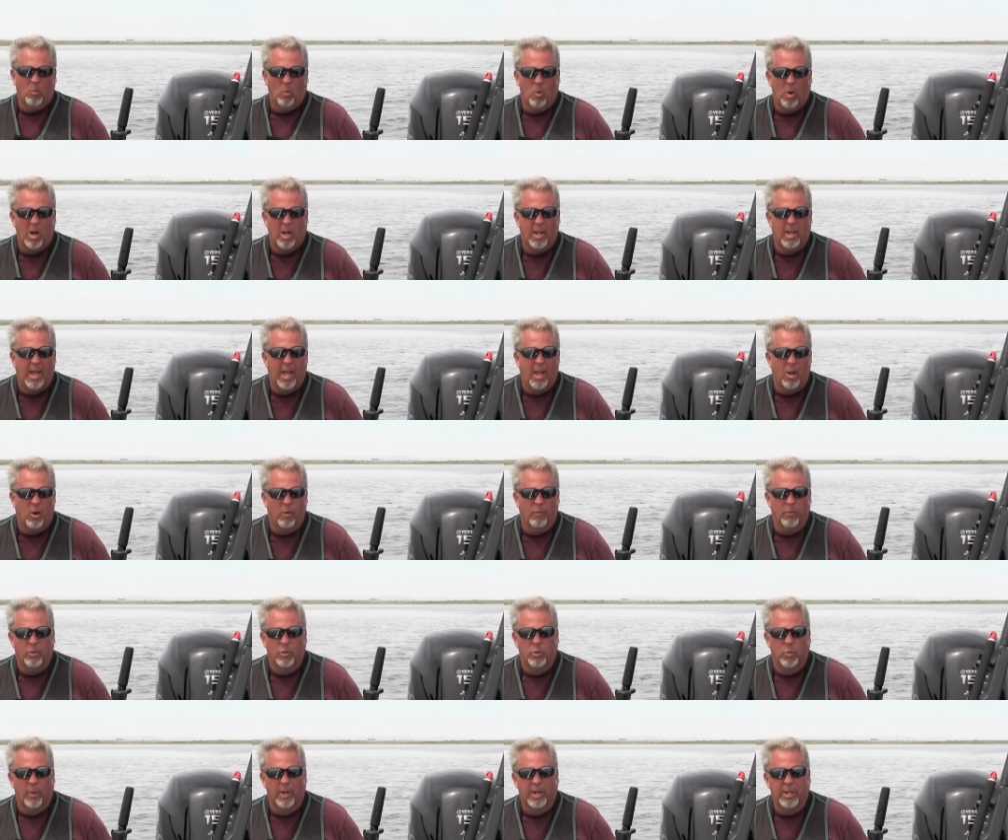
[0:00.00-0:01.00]
walleye
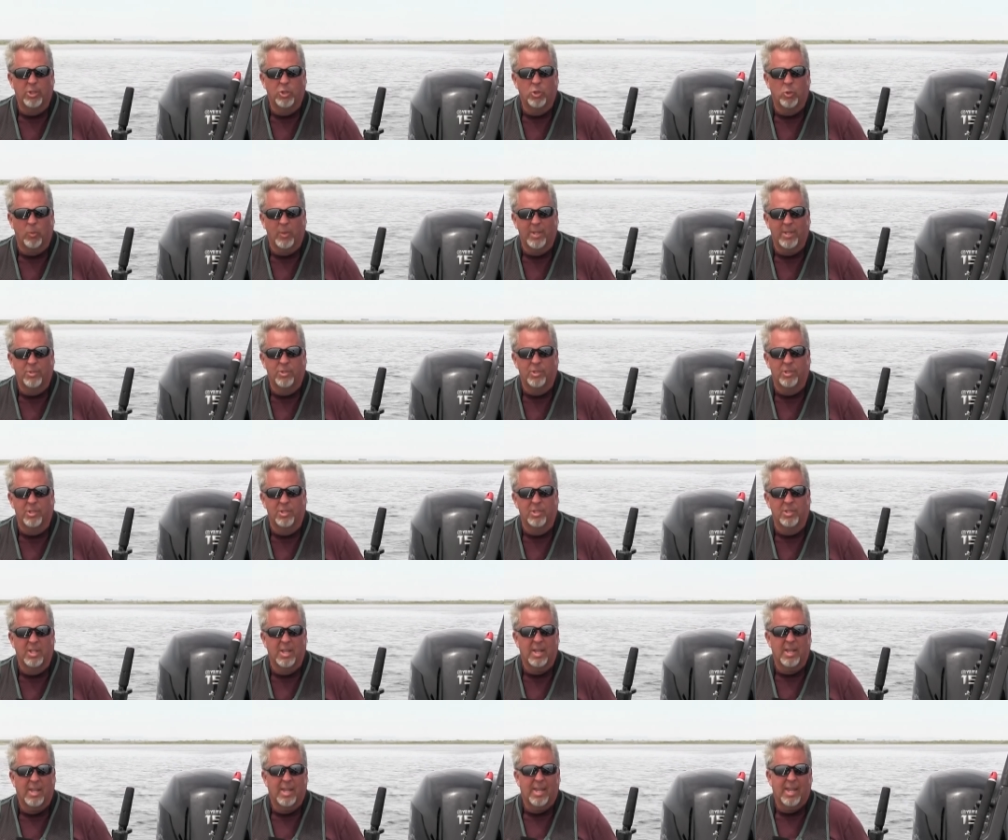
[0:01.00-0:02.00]
over twenty-two
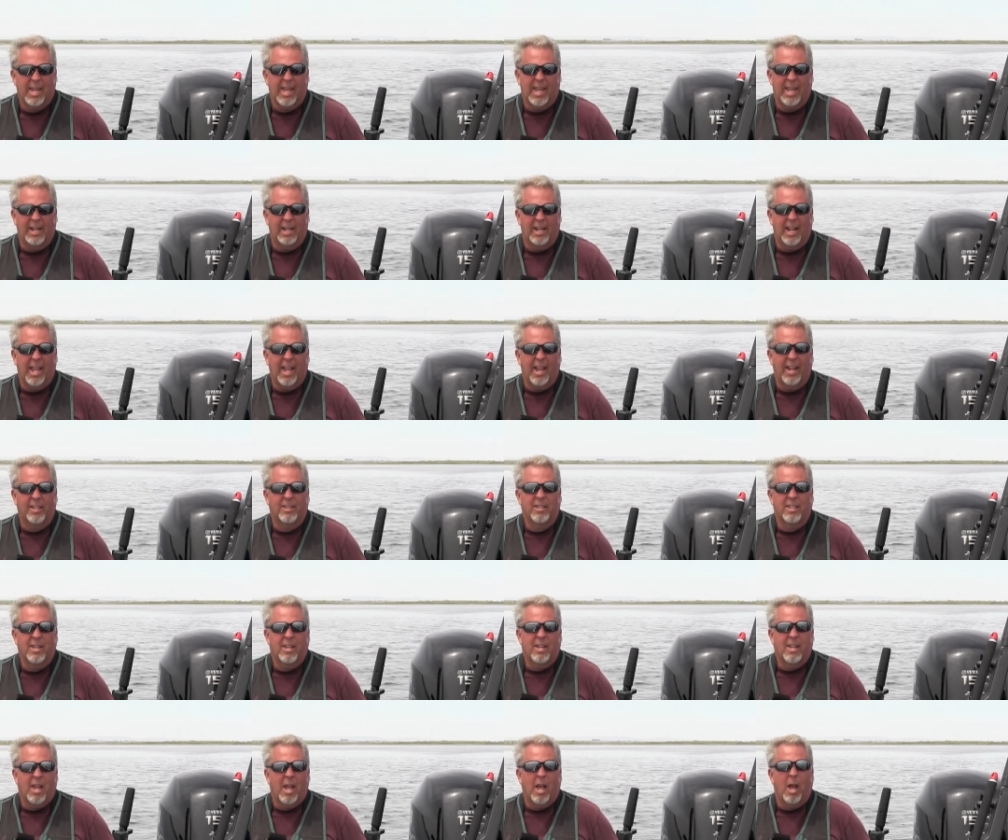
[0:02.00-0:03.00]
inches in
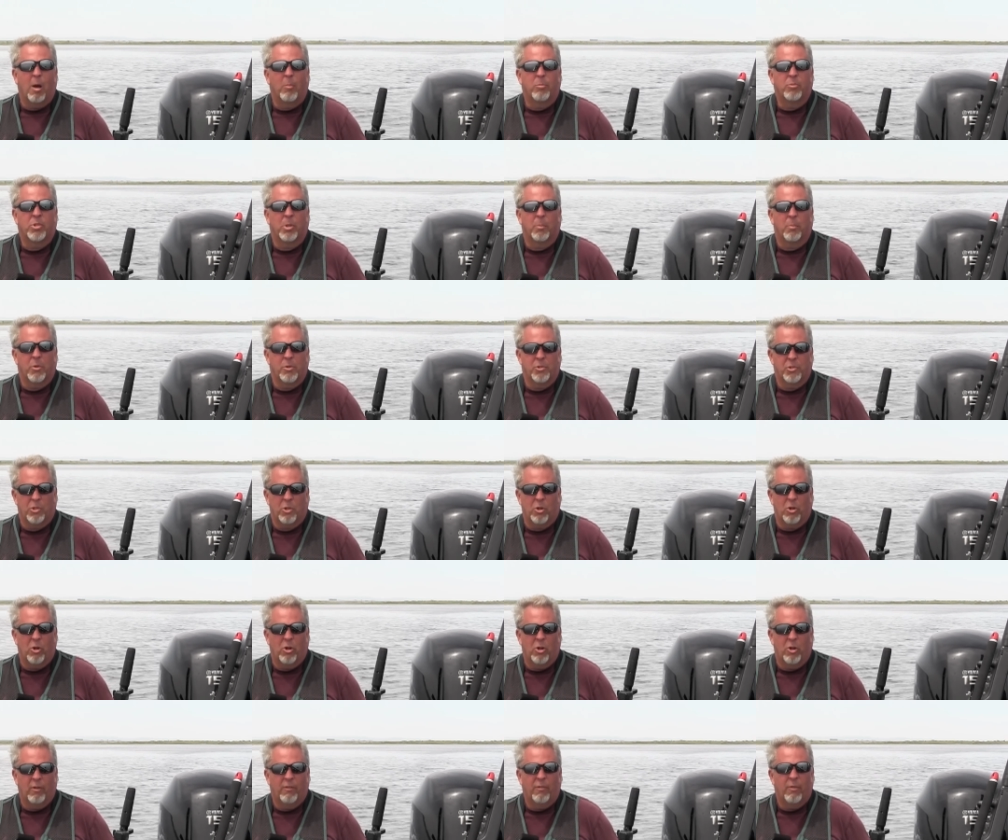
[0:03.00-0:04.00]
length help to
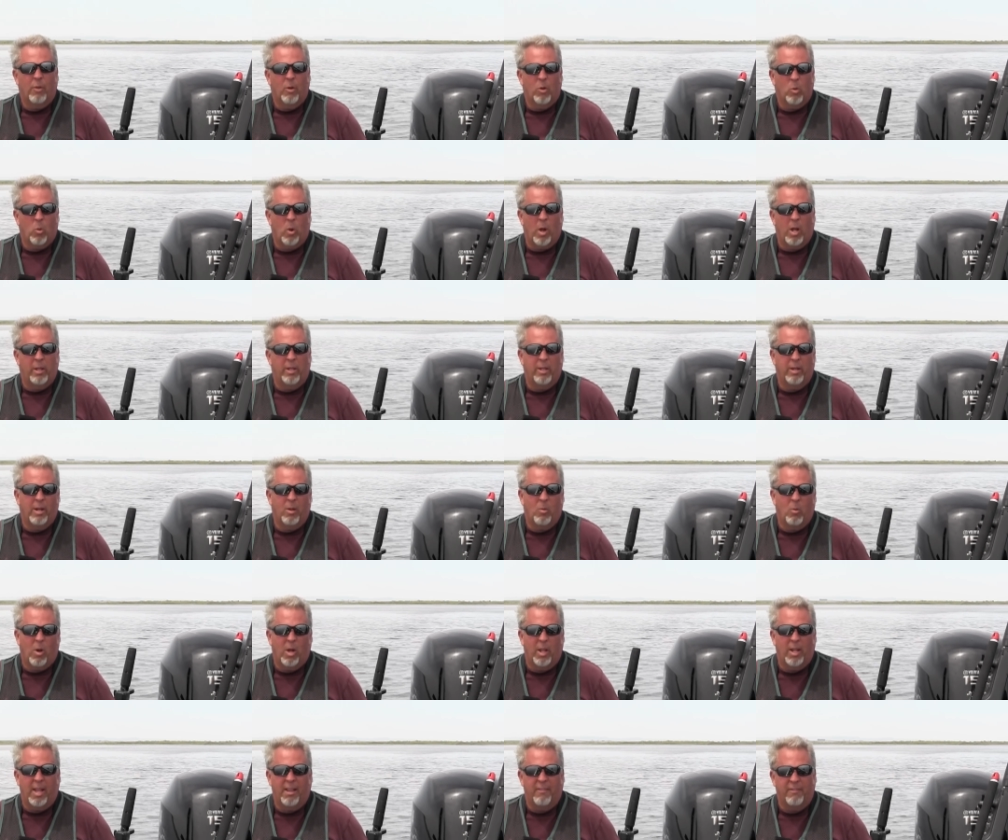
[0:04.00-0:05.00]
preserve quality
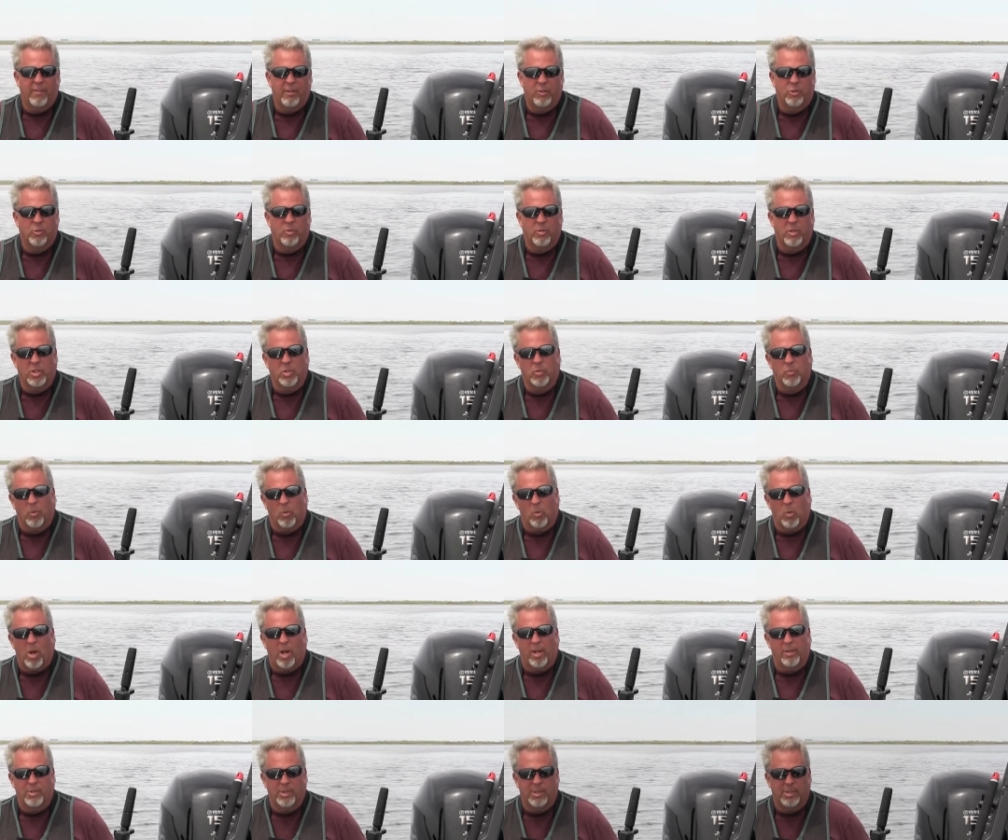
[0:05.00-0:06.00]
walleye fisheries for
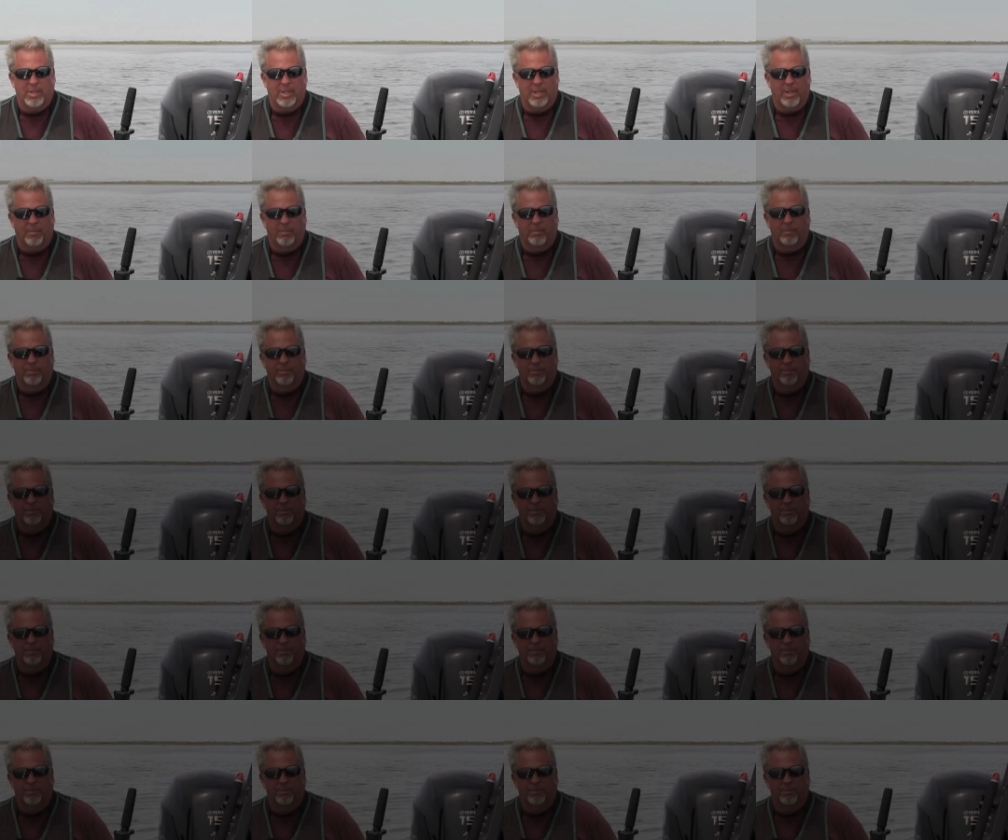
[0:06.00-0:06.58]
Washington.